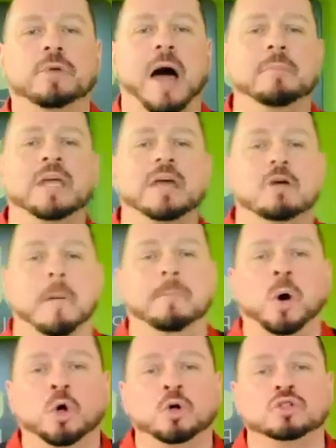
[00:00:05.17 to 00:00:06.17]
I'm here at
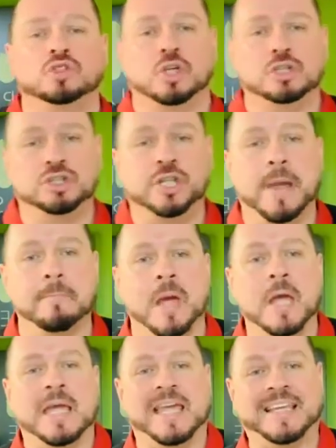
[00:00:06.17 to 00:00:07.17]
Pulse Gym
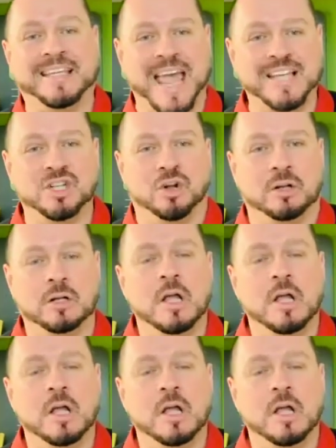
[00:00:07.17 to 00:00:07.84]
in Kendal,